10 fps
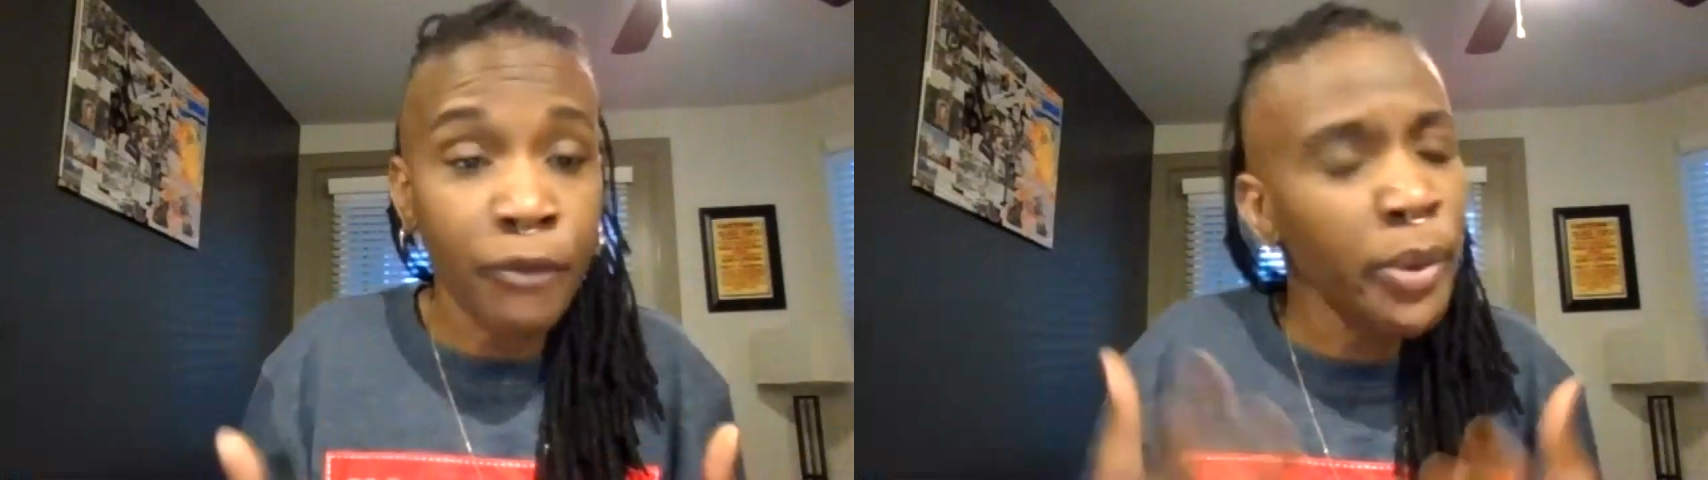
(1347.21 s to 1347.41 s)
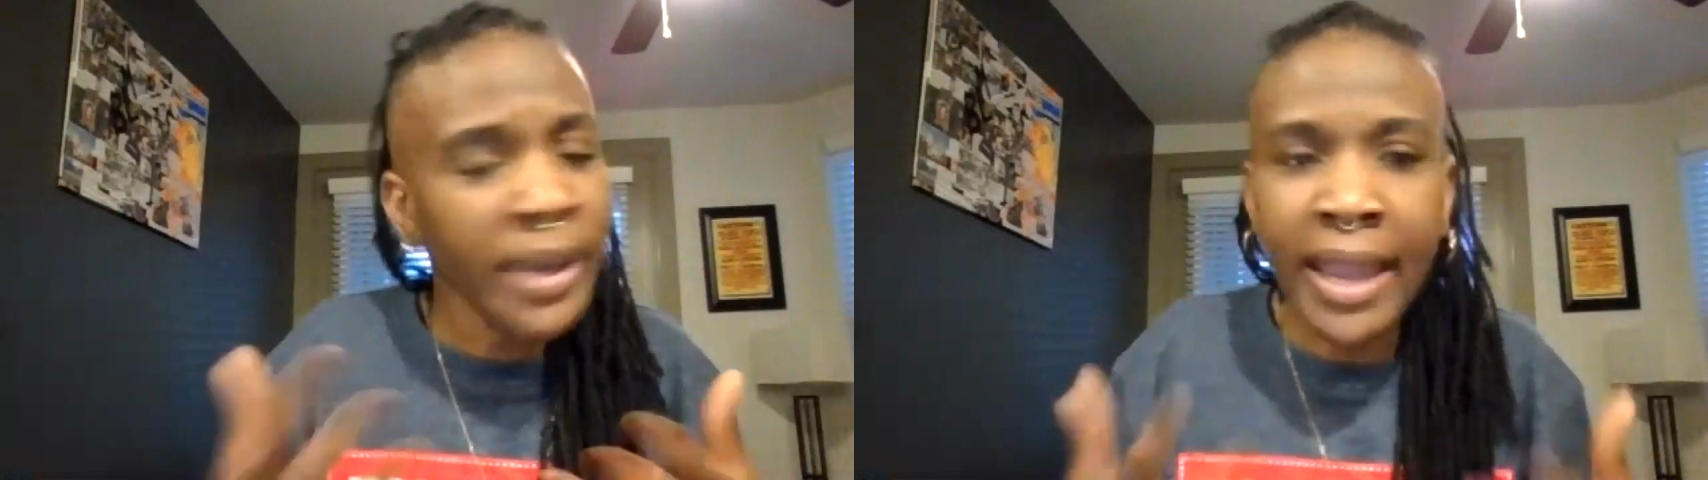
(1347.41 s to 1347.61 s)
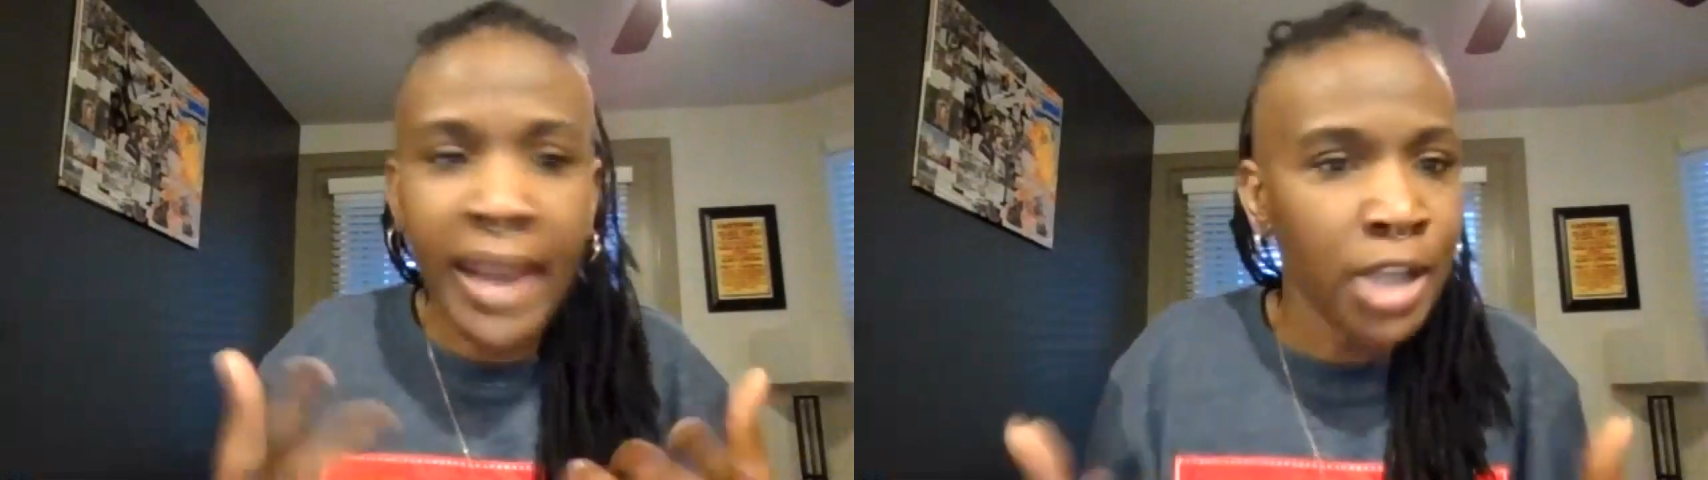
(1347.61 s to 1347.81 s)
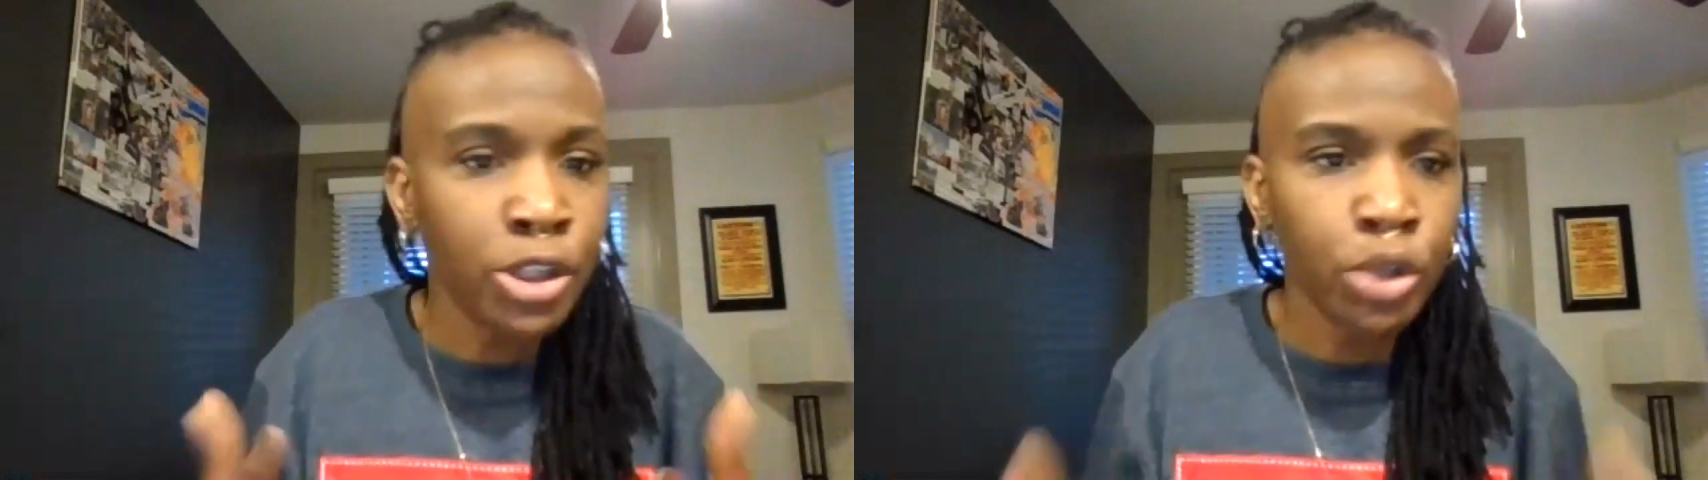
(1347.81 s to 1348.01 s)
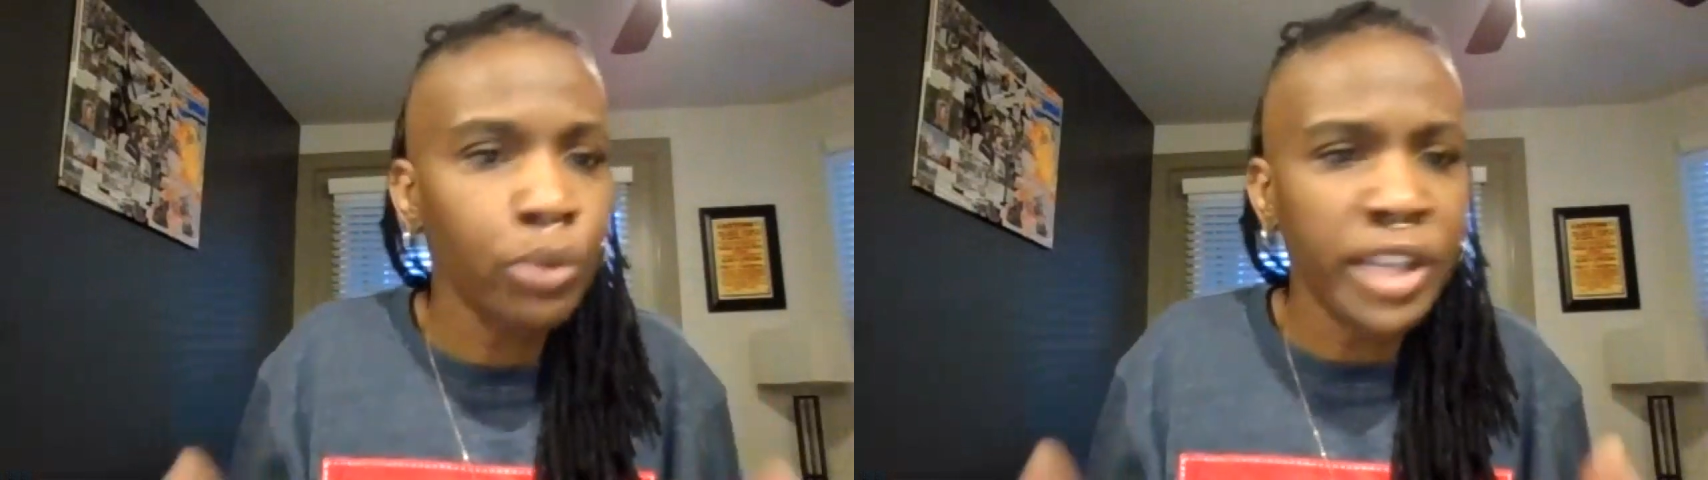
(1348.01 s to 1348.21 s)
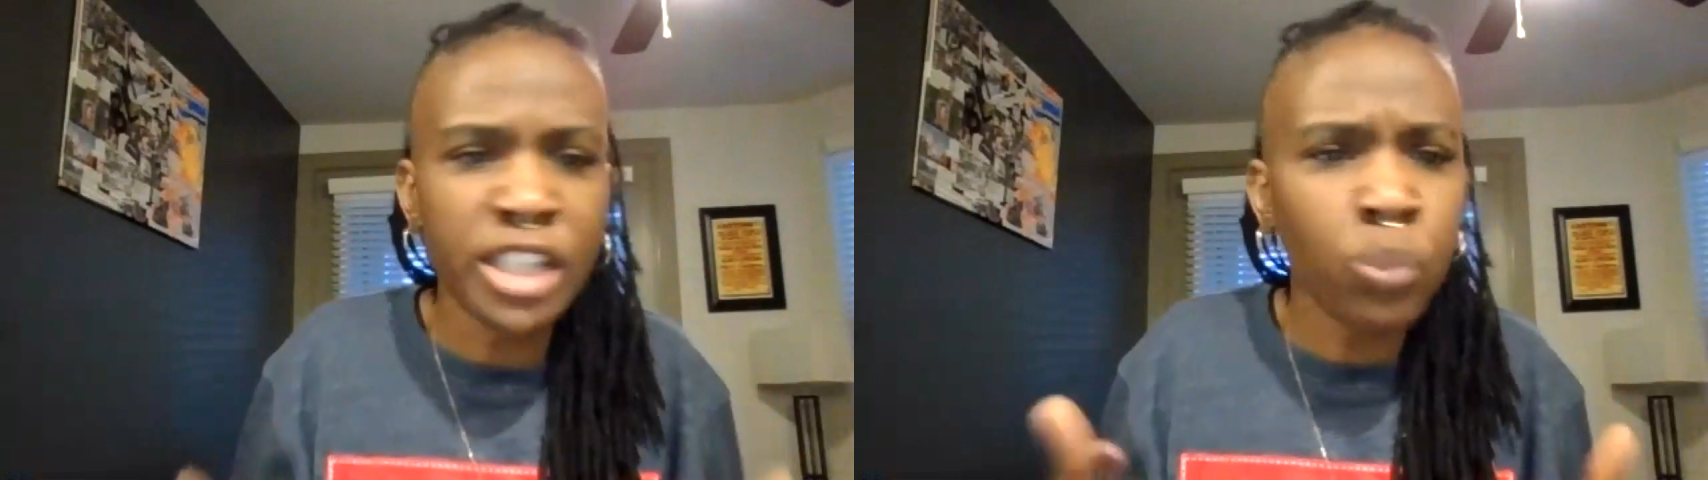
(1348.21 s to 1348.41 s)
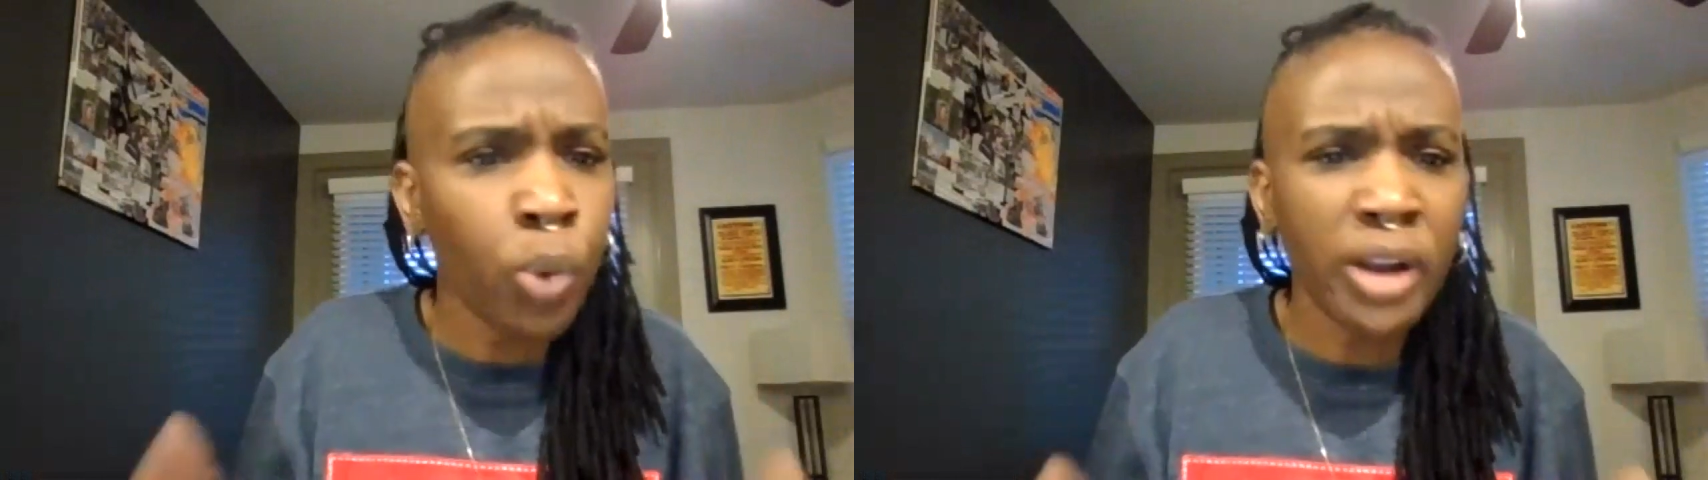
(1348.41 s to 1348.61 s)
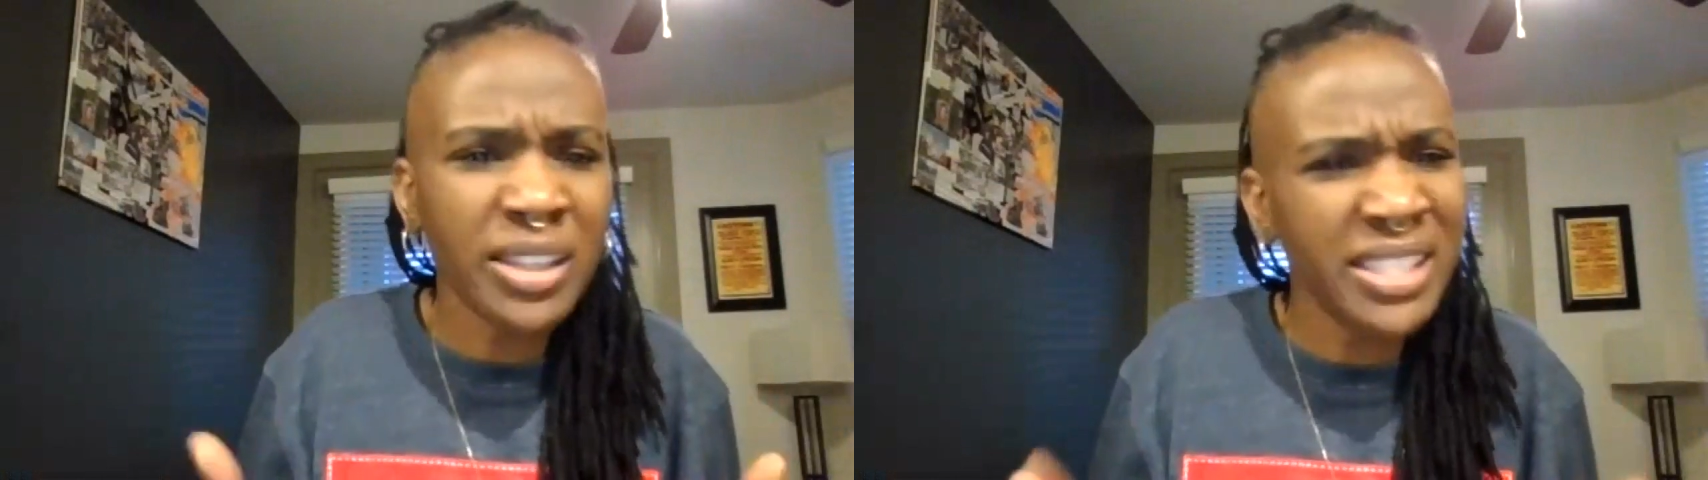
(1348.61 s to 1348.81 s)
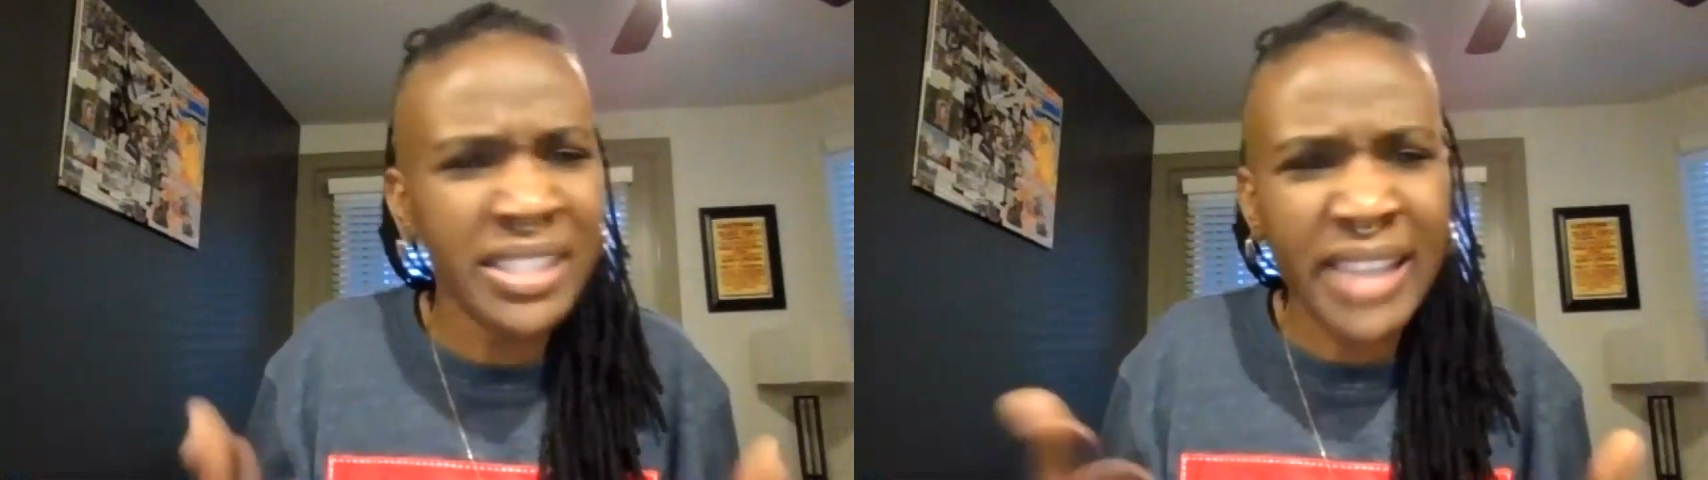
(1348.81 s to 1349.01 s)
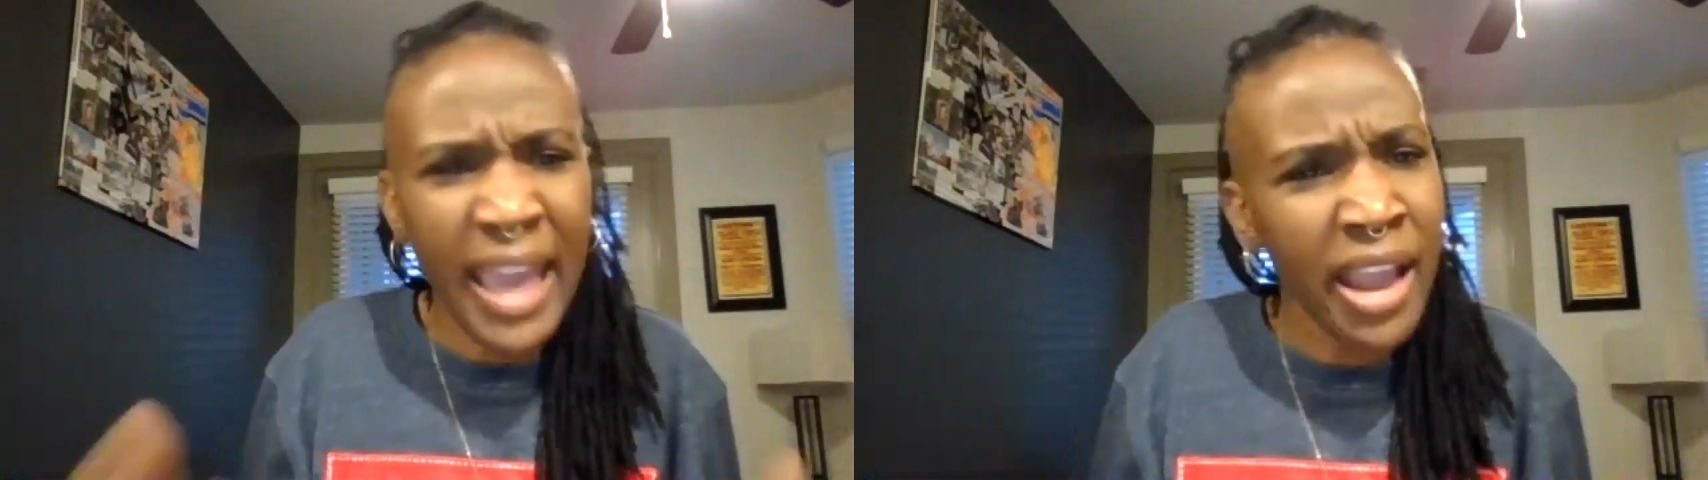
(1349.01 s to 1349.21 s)
You cannot do this work
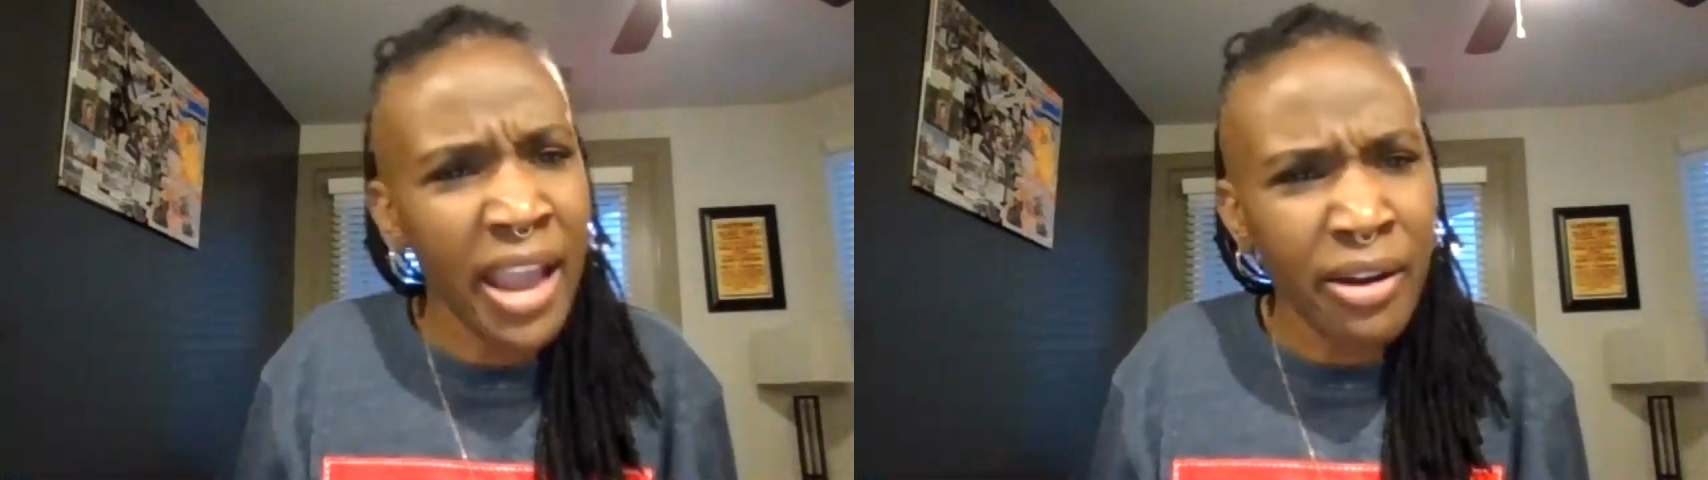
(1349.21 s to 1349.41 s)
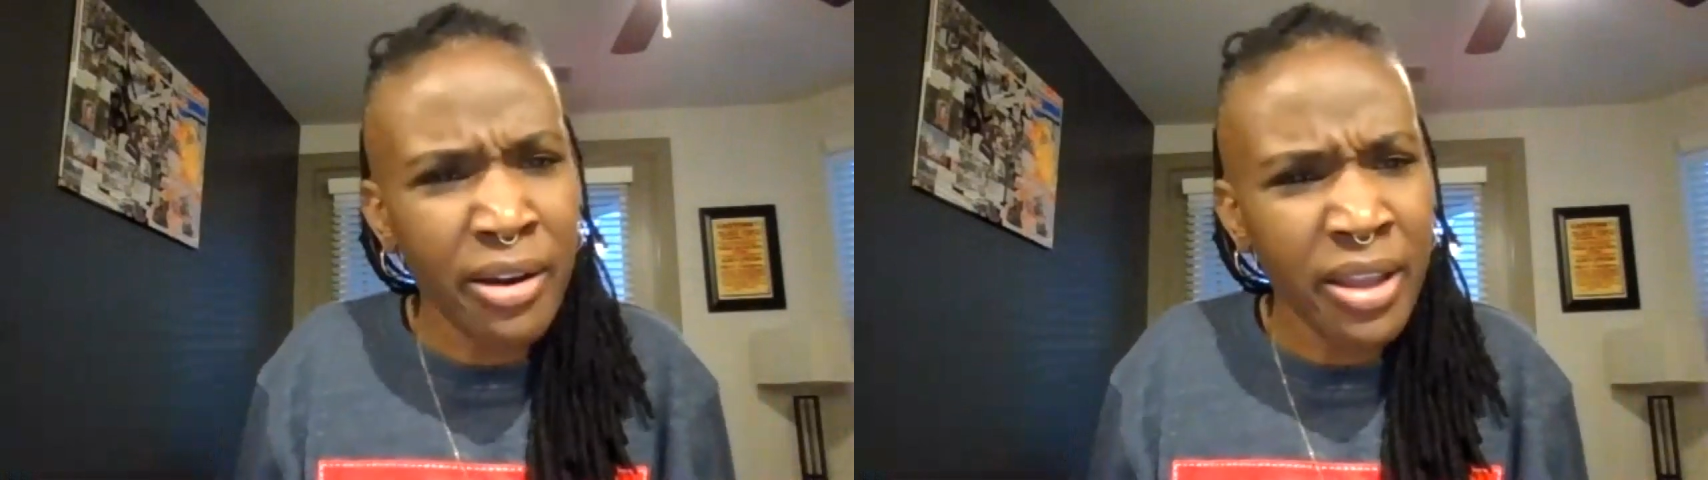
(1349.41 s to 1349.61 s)
scared.